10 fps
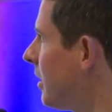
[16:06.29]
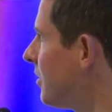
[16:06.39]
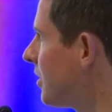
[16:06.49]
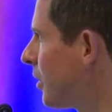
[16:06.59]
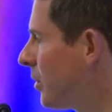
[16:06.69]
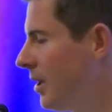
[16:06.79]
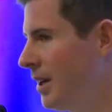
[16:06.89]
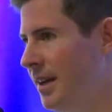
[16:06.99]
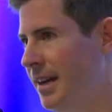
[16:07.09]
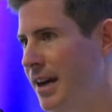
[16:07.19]
So
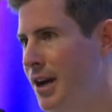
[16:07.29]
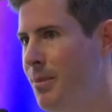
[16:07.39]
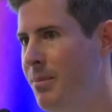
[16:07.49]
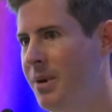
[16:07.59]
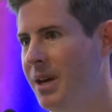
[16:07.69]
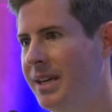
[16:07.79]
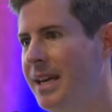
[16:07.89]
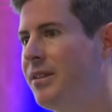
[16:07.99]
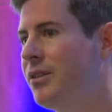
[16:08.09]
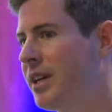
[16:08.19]

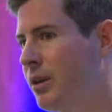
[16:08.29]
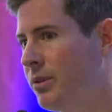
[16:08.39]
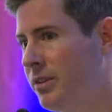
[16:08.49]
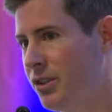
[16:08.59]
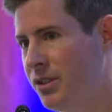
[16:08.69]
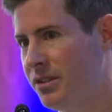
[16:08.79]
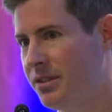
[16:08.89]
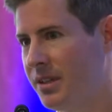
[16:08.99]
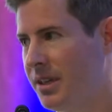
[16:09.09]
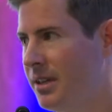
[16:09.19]
again, those acquisitions,
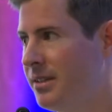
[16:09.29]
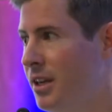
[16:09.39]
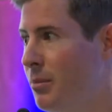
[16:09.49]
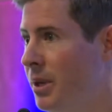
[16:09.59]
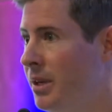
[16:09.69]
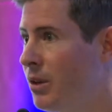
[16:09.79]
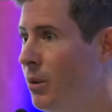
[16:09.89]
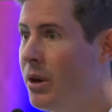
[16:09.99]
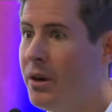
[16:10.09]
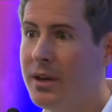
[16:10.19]
TMP
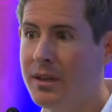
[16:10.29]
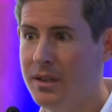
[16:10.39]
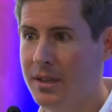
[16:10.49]
acquiring,